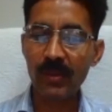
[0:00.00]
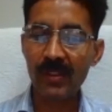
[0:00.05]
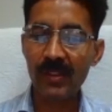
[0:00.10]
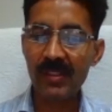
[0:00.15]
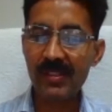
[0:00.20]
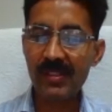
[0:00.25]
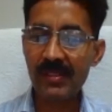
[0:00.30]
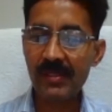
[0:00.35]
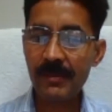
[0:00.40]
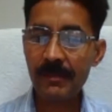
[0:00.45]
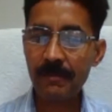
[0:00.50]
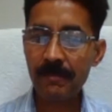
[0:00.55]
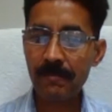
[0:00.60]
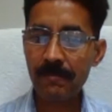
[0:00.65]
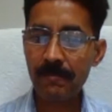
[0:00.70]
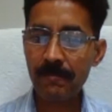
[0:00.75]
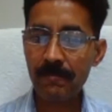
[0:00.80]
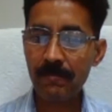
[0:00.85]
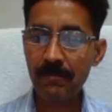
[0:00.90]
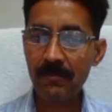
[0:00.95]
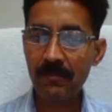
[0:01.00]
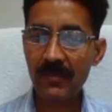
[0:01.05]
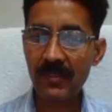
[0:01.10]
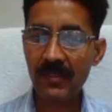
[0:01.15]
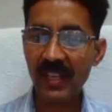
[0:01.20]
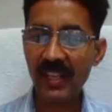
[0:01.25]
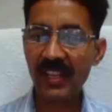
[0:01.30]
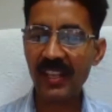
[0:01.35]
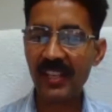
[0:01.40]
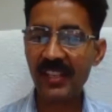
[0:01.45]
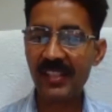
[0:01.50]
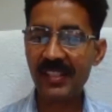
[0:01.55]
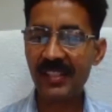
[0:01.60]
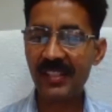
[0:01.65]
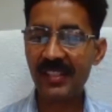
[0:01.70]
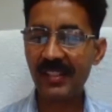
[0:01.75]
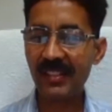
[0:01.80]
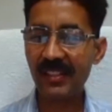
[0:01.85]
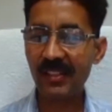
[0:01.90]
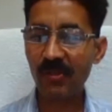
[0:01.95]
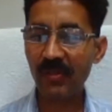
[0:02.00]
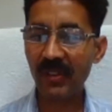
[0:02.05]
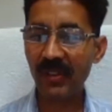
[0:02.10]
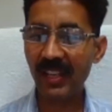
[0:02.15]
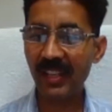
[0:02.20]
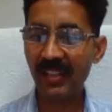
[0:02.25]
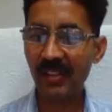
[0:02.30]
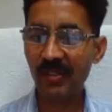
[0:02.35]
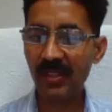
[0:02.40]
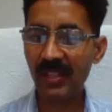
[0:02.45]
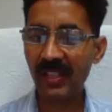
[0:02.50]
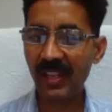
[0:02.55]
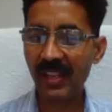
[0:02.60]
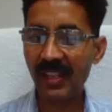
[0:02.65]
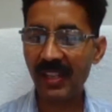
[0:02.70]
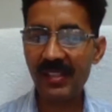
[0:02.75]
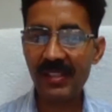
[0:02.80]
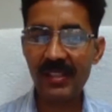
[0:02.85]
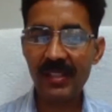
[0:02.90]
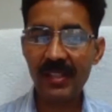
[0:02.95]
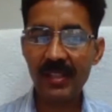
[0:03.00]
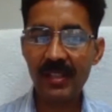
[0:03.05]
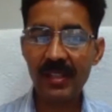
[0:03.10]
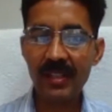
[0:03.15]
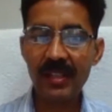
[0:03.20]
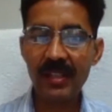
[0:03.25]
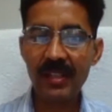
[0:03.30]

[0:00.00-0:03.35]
voice. In case yes, willing, you can ask.